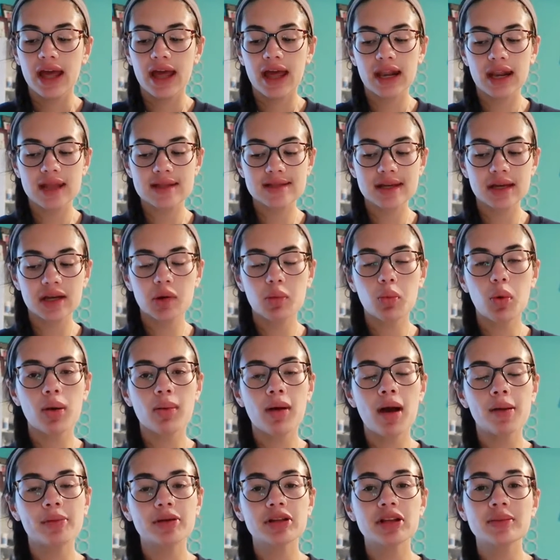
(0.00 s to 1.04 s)
and it's gonna
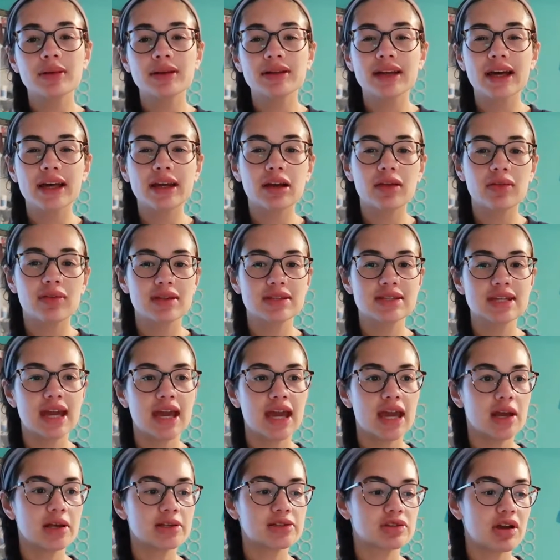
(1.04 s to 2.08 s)
warm up a little bit later in the
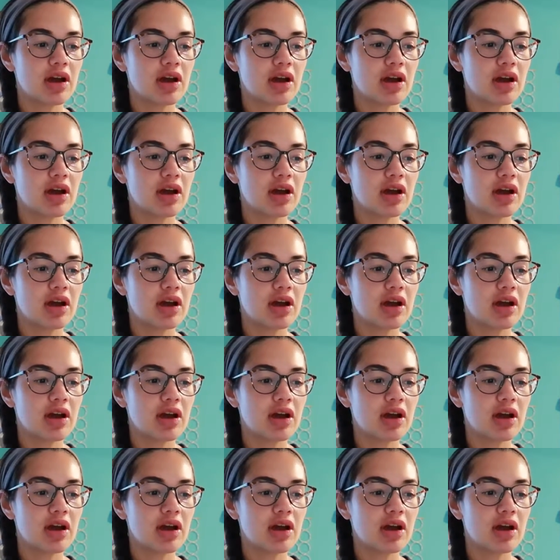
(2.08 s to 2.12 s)
day.